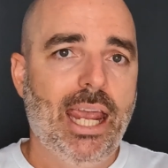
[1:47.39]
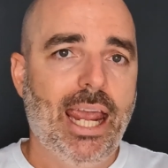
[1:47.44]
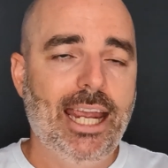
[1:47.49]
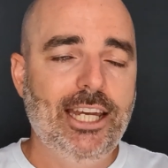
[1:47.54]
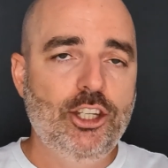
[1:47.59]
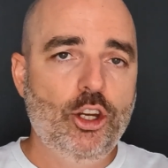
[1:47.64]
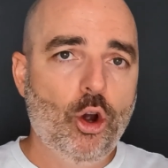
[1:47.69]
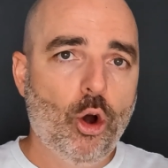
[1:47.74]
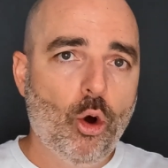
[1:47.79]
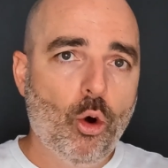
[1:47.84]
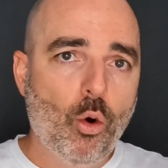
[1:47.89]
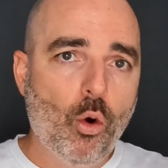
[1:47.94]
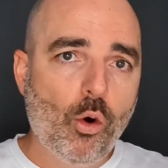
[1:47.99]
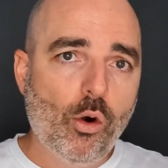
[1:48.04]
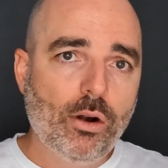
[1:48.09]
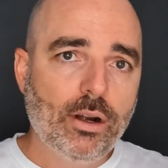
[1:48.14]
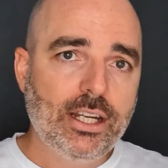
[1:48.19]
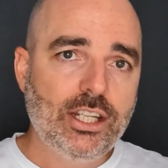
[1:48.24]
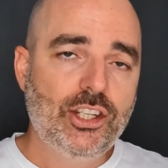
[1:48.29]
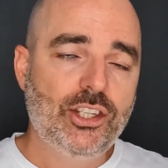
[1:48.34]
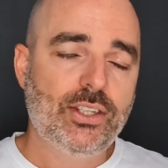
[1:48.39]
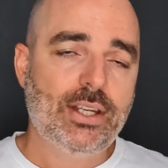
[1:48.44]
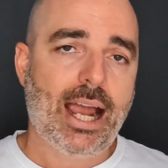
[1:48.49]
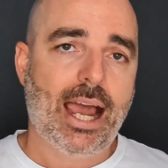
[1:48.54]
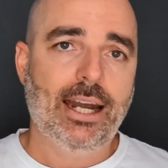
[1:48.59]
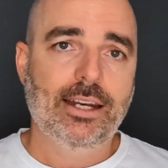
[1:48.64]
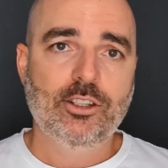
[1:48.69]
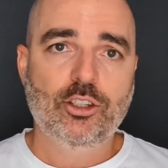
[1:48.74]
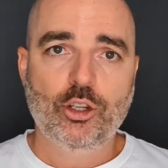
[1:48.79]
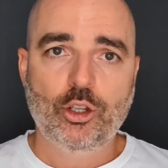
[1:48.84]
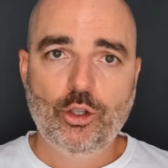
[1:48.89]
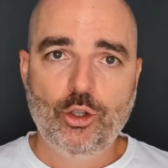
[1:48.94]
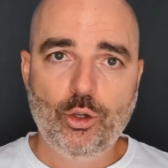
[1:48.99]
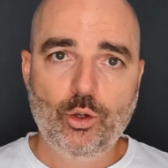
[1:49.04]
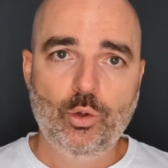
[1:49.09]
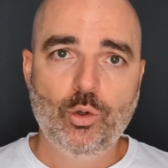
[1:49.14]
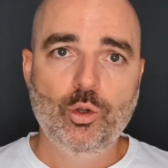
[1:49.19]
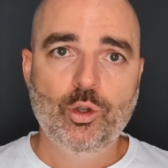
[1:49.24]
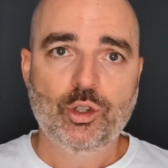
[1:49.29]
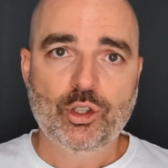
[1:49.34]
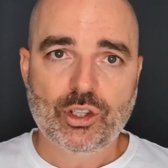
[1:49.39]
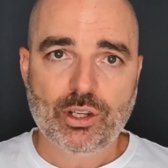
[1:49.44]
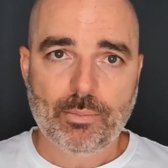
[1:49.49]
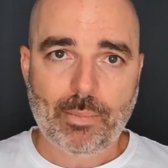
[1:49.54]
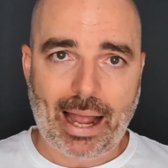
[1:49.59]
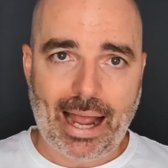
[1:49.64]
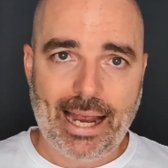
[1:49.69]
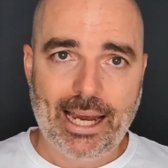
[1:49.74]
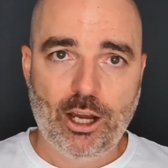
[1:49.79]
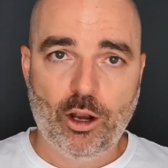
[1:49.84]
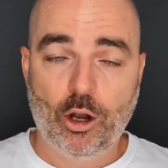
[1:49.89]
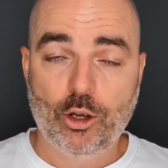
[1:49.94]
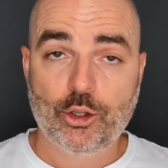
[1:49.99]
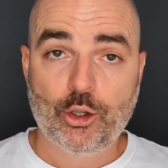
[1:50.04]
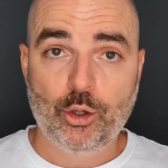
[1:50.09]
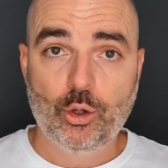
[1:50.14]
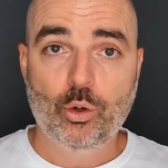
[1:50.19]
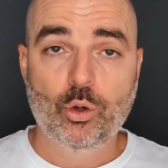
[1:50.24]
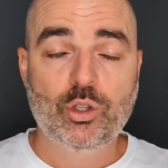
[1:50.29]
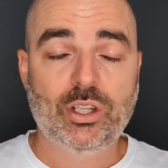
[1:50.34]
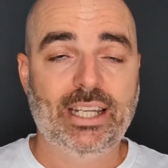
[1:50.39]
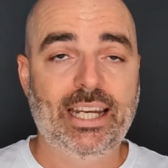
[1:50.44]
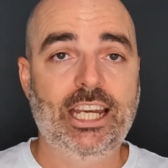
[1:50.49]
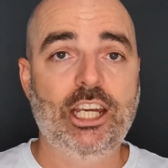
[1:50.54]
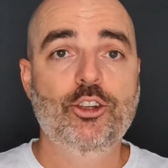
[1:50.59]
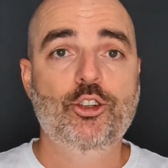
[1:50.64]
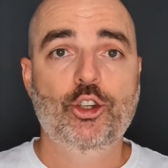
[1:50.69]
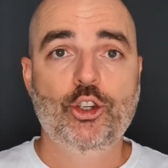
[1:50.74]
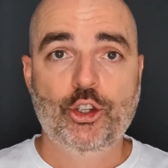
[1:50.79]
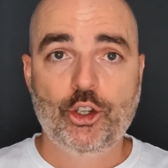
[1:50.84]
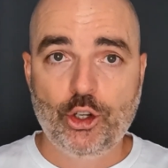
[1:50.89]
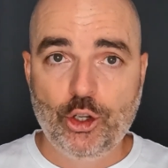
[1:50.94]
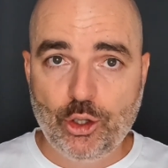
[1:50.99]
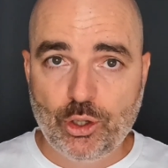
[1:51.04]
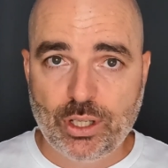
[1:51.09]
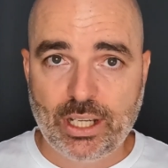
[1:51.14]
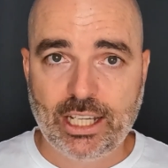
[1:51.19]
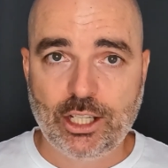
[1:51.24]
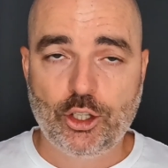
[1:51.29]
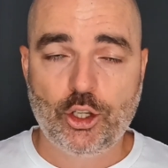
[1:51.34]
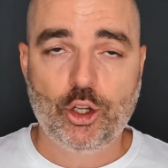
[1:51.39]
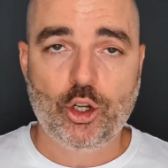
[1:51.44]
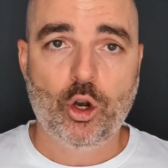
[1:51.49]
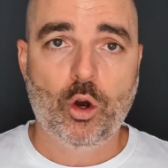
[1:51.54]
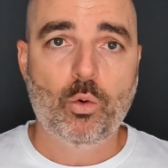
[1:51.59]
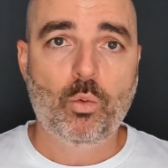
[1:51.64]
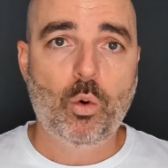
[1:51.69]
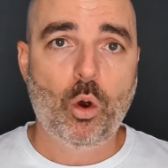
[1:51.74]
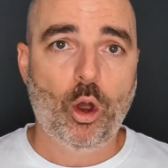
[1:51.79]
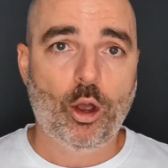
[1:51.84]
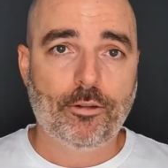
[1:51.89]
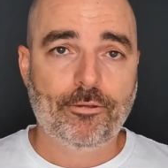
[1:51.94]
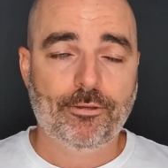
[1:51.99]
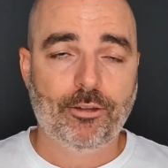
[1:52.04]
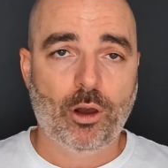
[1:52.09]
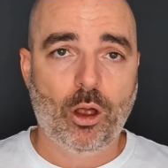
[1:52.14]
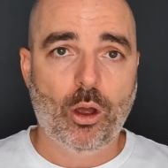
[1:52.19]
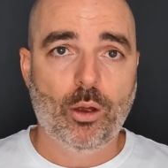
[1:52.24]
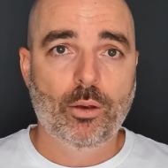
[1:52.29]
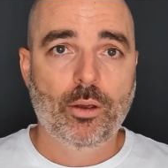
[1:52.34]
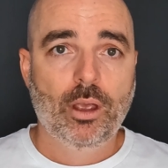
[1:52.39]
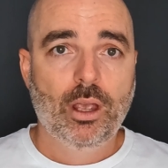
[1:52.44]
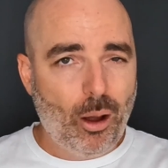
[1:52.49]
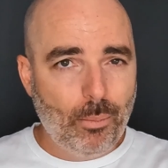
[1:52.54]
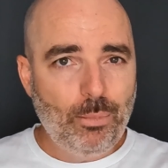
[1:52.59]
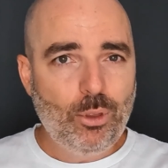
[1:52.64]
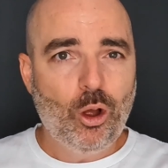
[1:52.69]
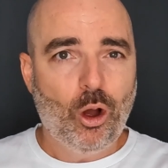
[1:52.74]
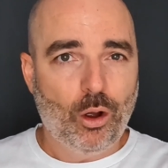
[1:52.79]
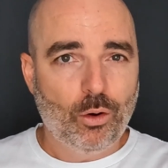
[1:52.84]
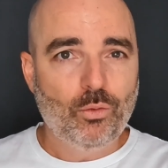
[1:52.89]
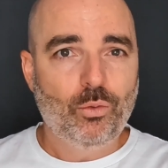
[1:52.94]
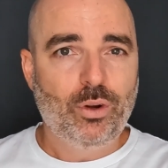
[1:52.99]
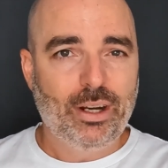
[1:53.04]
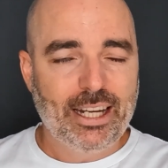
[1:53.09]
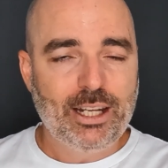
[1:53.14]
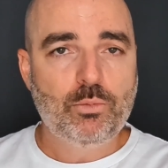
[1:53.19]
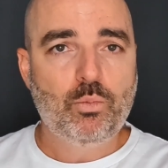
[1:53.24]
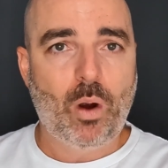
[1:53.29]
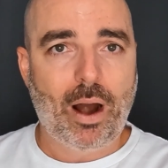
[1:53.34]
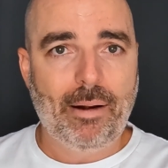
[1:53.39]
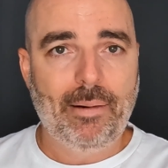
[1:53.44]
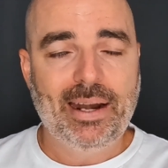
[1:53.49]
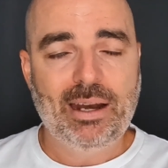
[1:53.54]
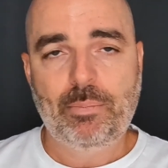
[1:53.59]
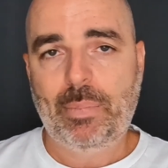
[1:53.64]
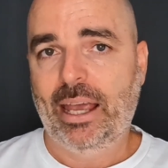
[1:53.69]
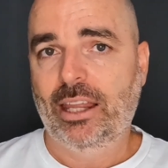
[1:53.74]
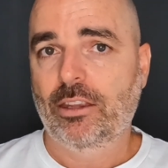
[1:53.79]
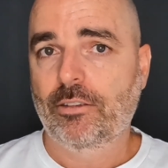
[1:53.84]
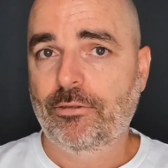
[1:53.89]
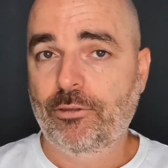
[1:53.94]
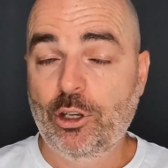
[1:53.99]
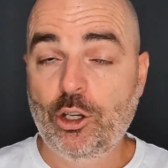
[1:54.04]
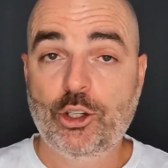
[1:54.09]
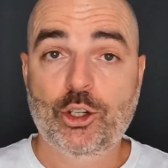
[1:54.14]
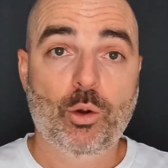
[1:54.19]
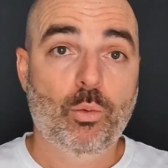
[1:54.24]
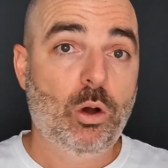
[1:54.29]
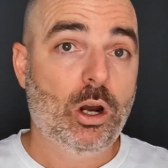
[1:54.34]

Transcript: and you're already starting to use some A I tools and introduce it into your workflow, I'm not really worried about the future.